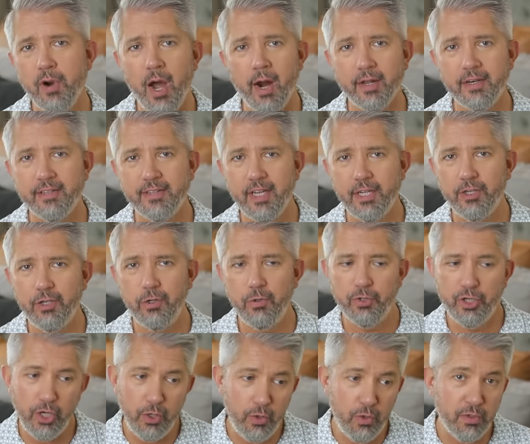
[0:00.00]
products that you
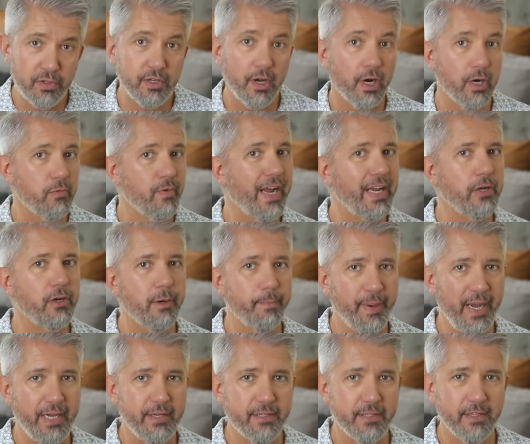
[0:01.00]
use on a regular
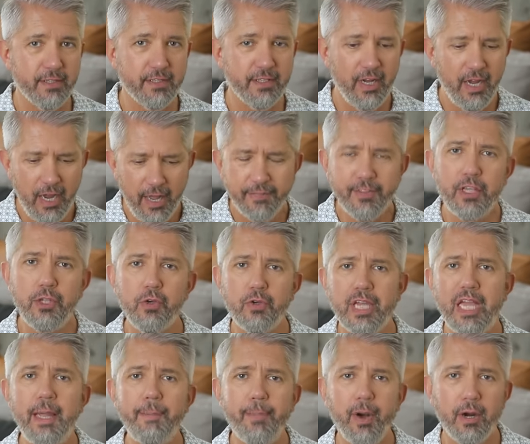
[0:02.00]
basis that you
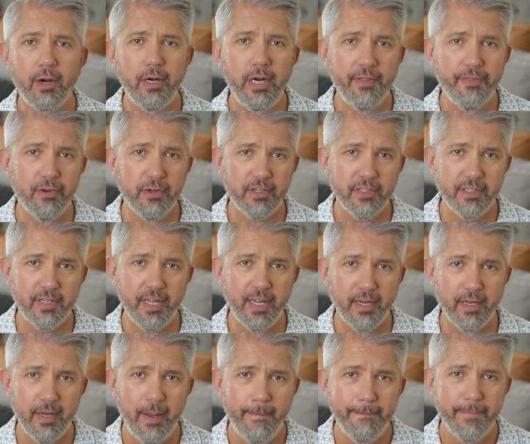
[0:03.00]
keep underneath your
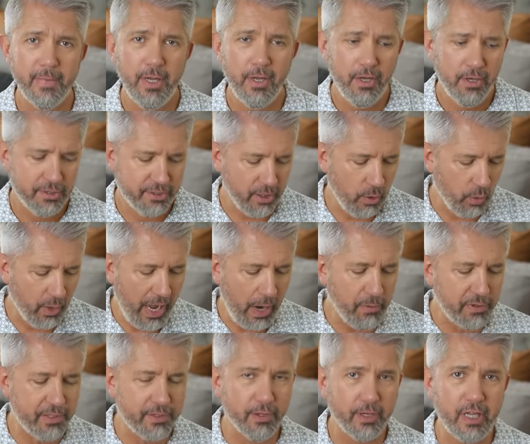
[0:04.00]
sink. So when I
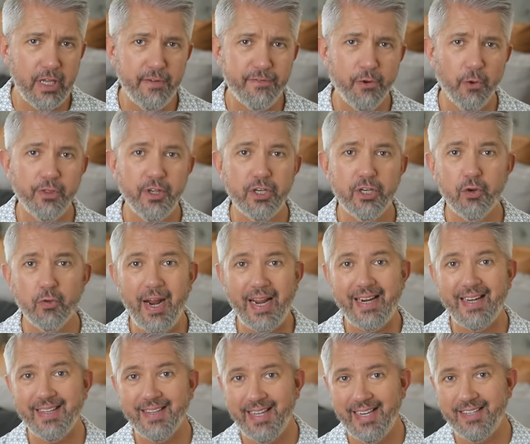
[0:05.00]
was looking for the
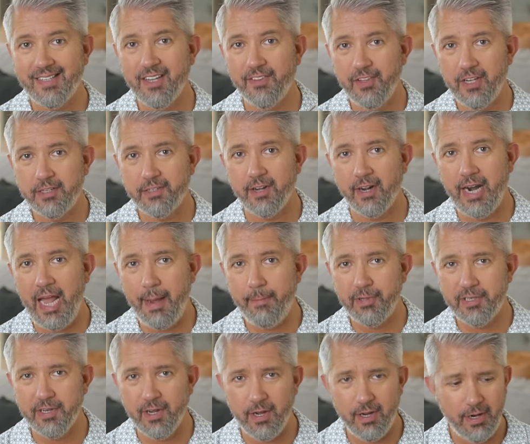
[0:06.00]
direct link to this on
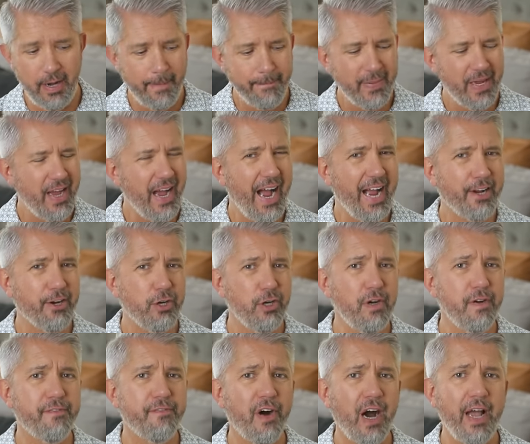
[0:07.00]
Amazon, I
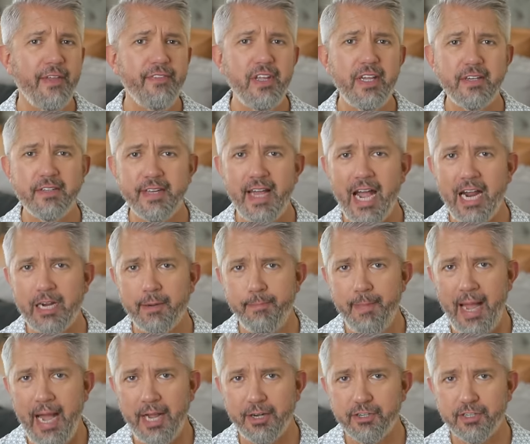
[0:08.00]
couldn't find the exact
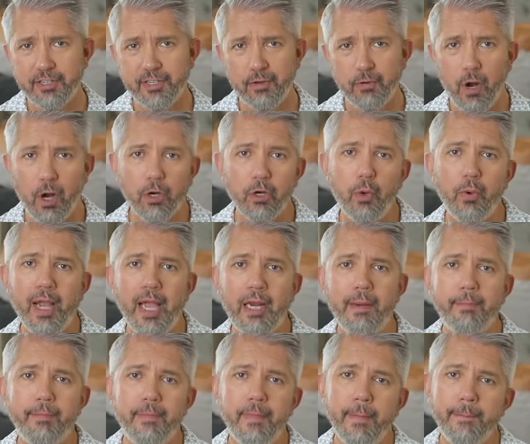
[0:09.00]
match, so I'll go ahead
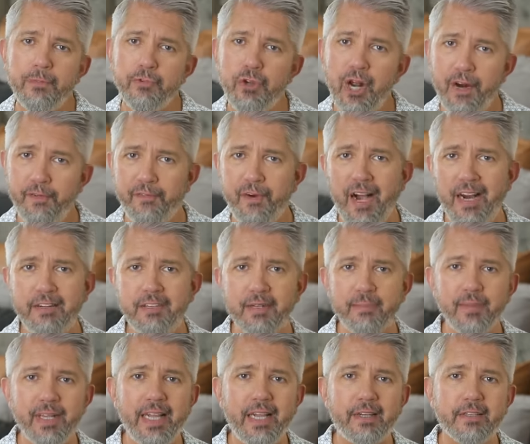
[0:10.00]
and try to find
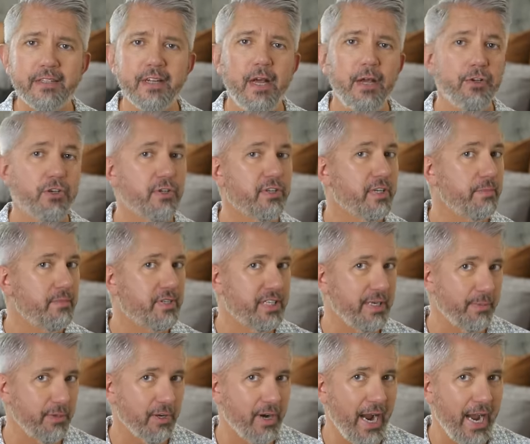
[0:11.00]
some links to some
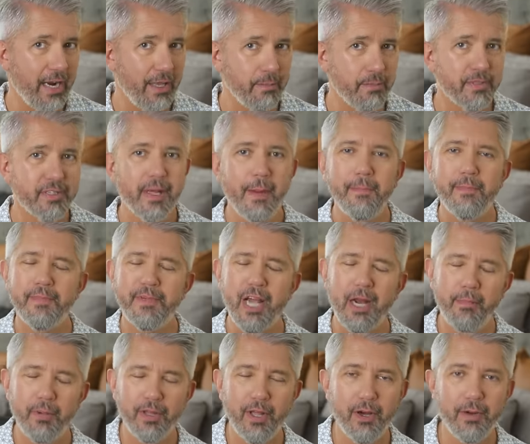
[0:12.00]
similar items
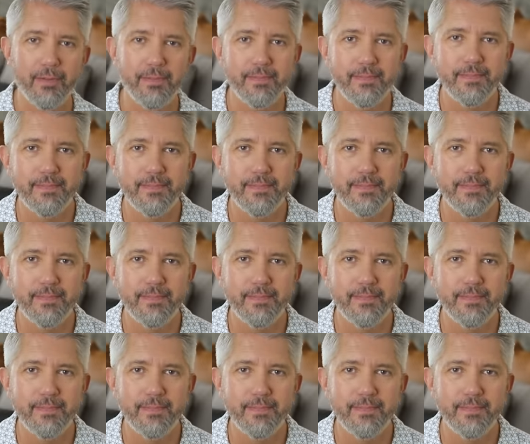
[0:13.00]
down below.